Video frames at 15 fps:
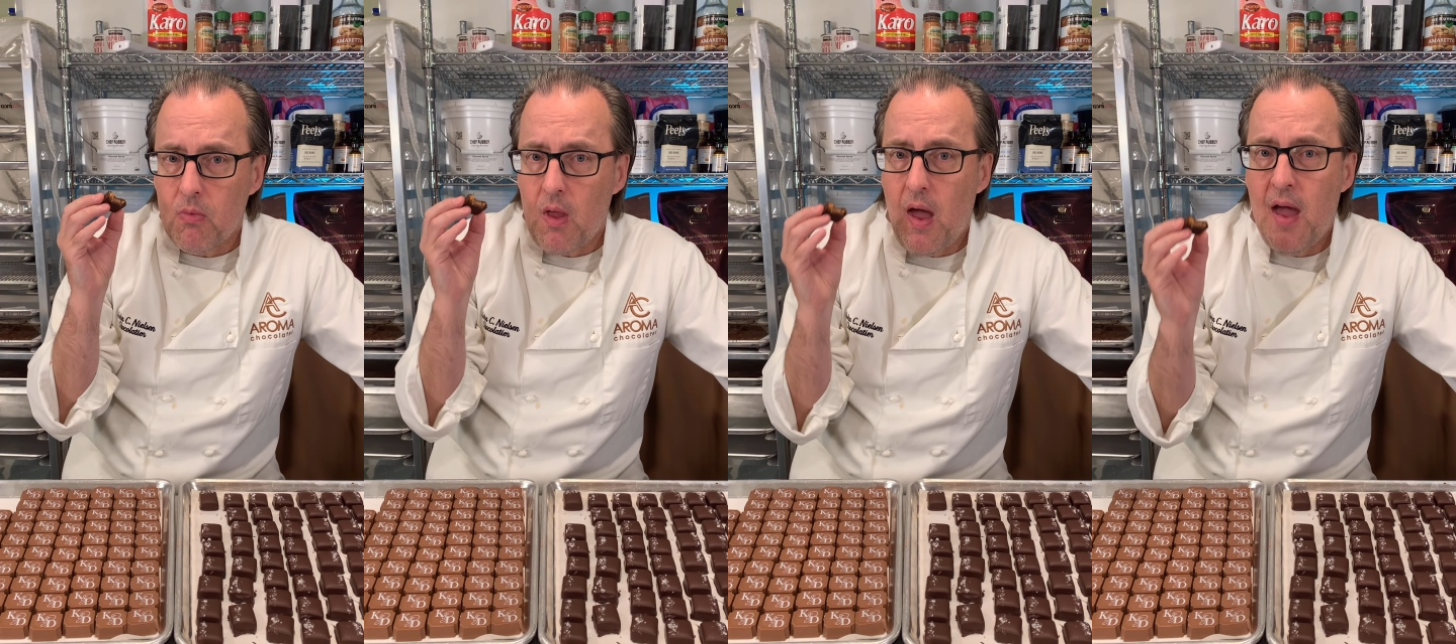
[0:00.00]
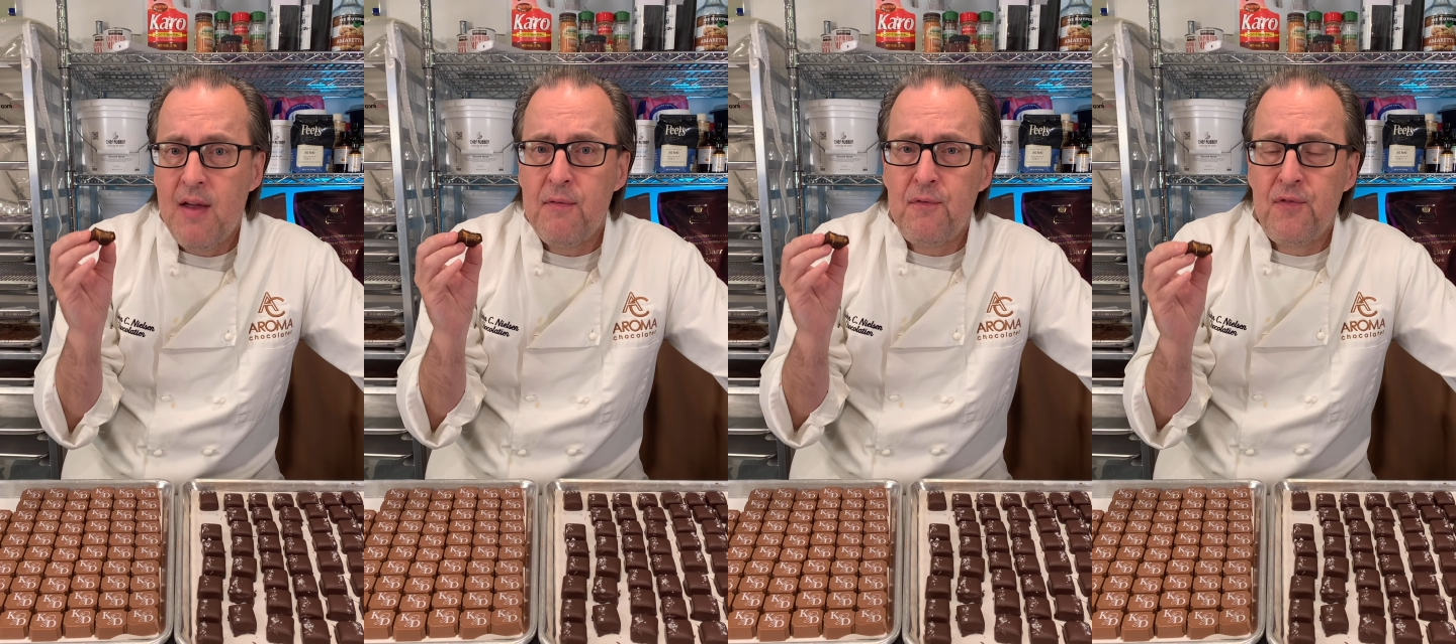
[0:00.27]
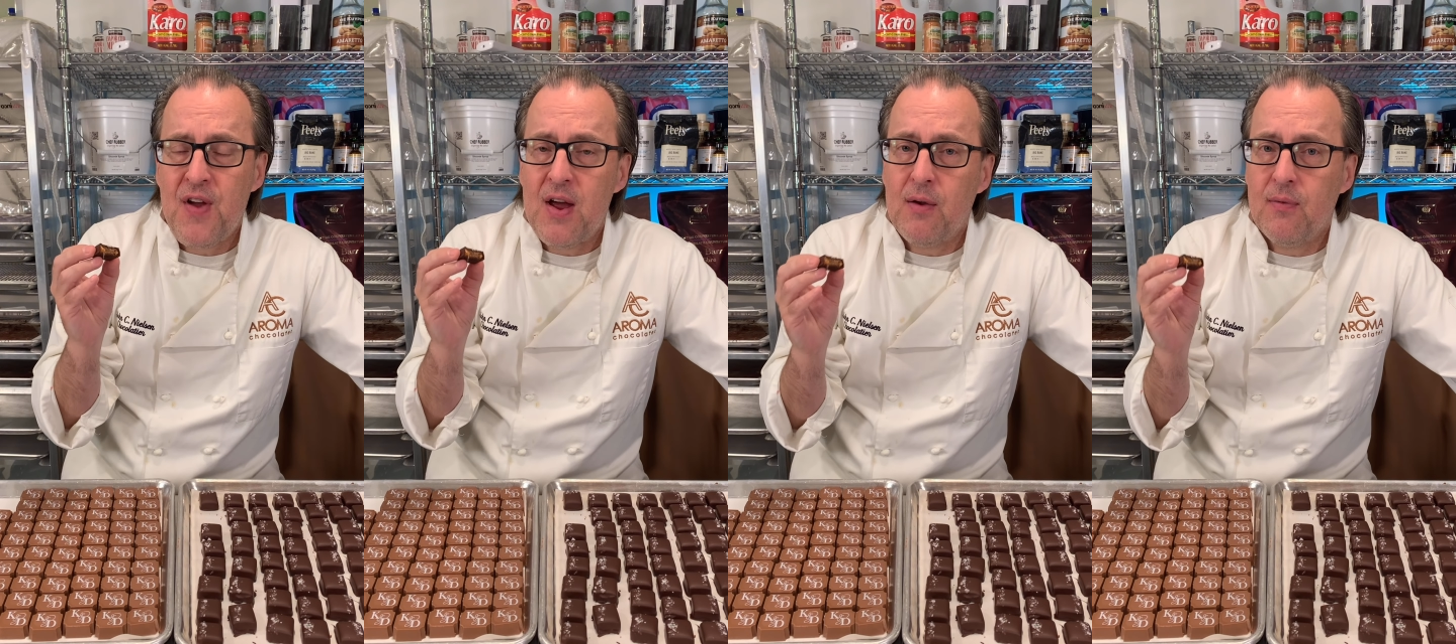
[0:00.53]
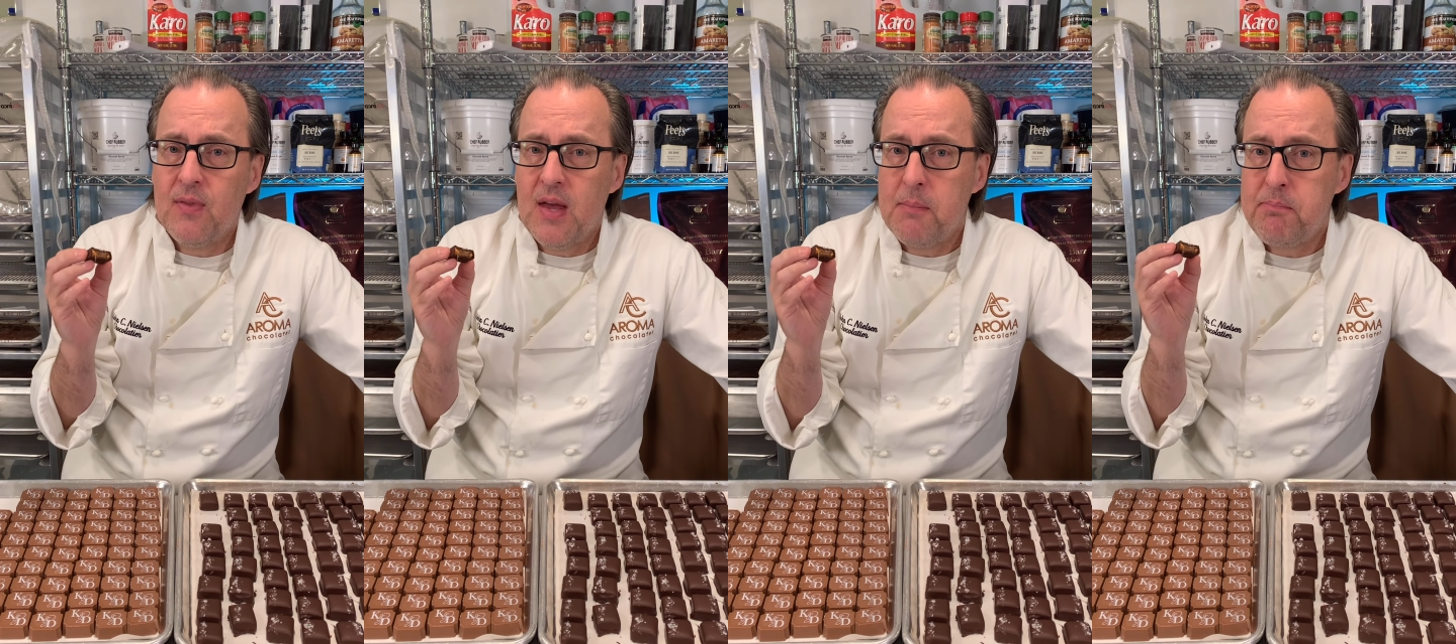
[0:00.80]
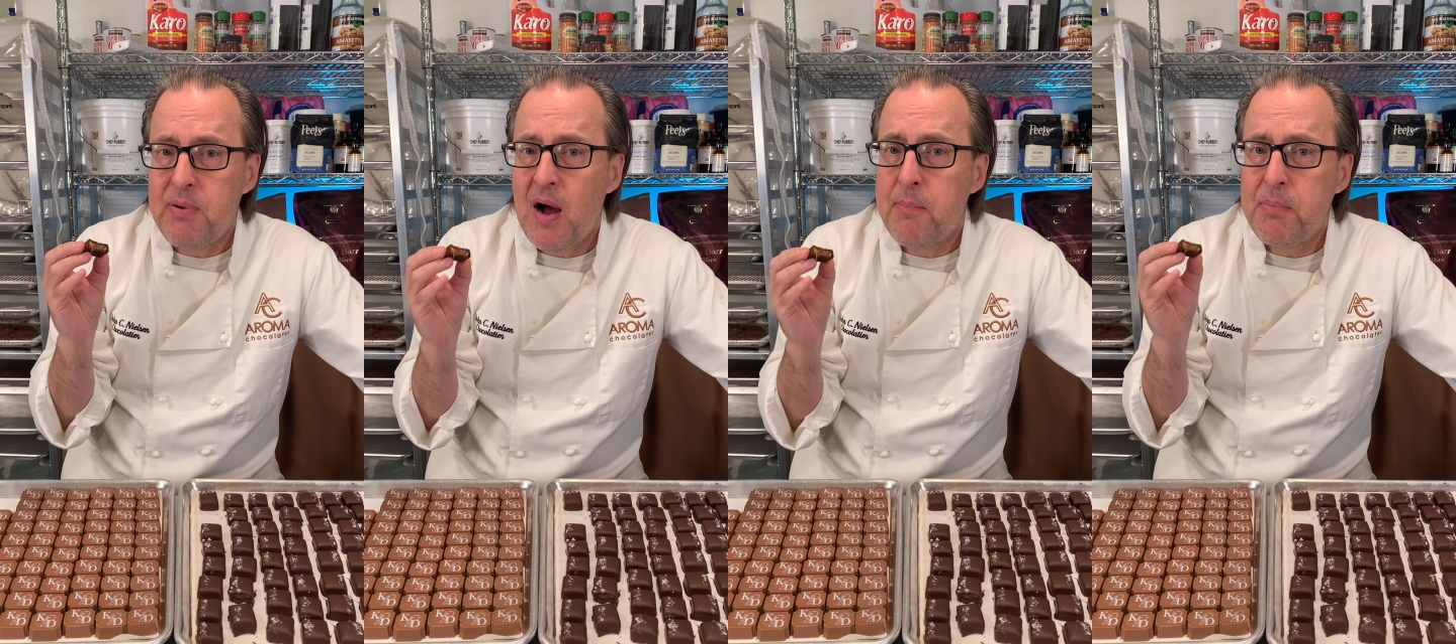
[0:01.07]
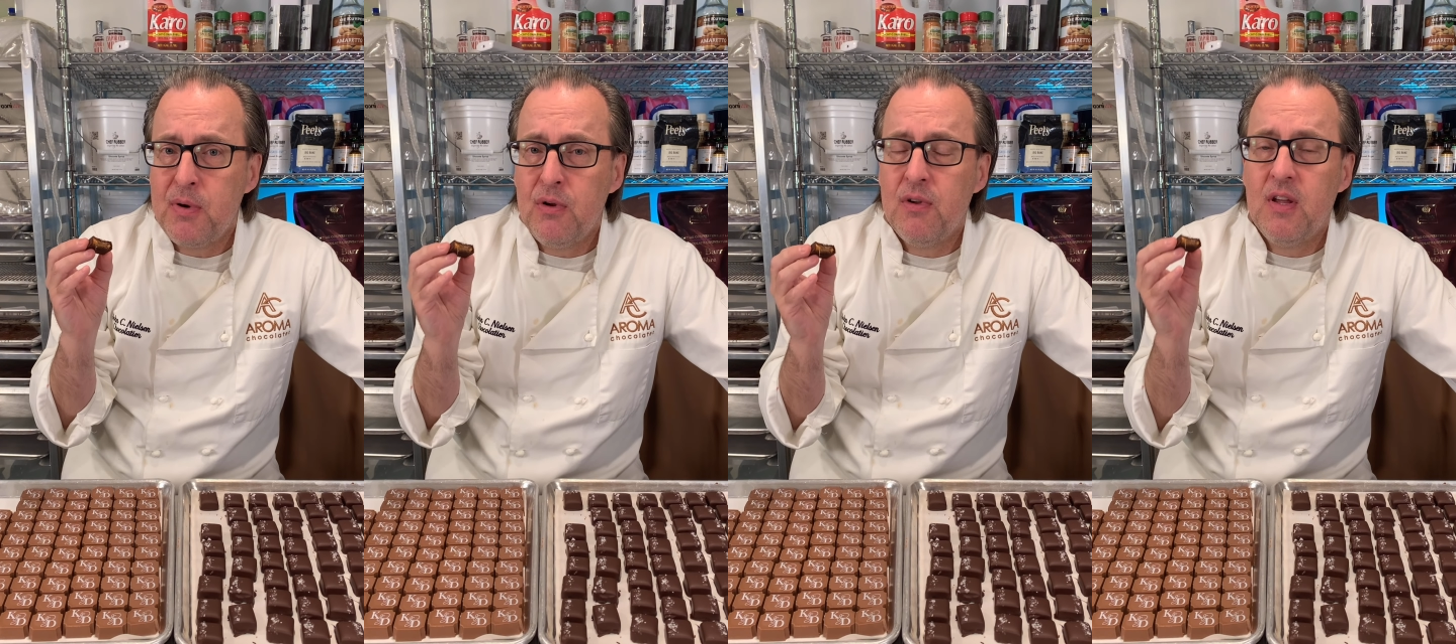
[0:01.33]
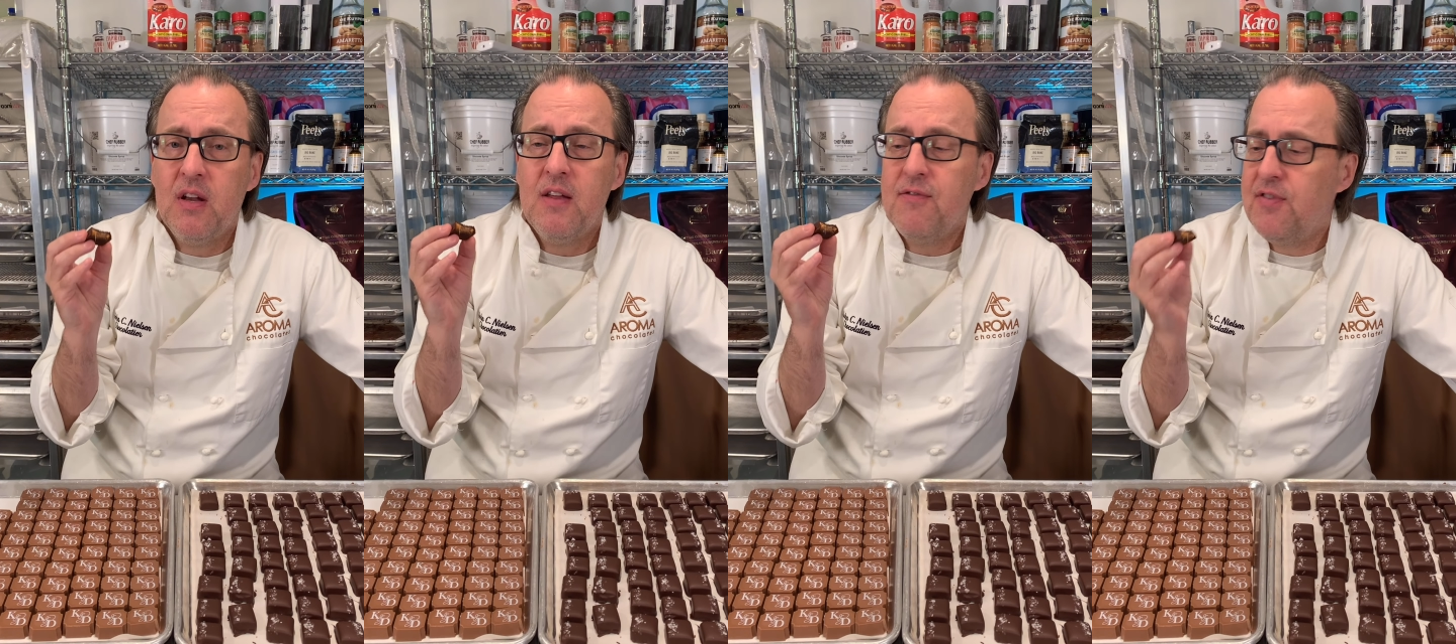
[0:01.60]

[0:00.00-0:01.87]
I've found that Papua New Guinea